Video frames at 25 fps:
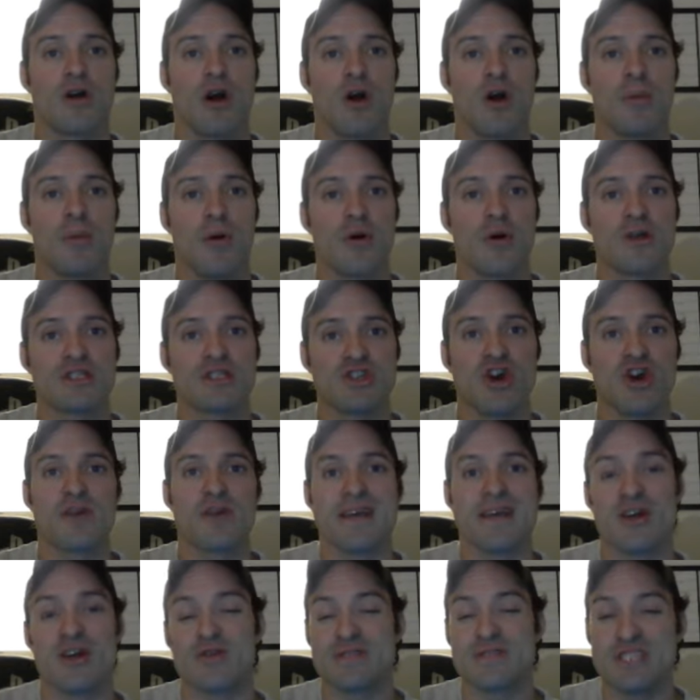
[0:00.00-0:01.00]
opponent's army
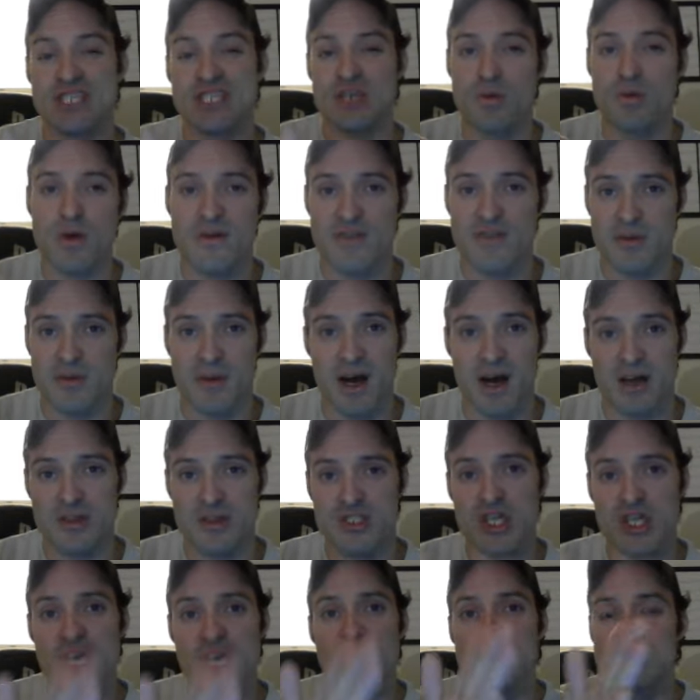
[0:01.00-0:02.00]
can only see 1 of your models.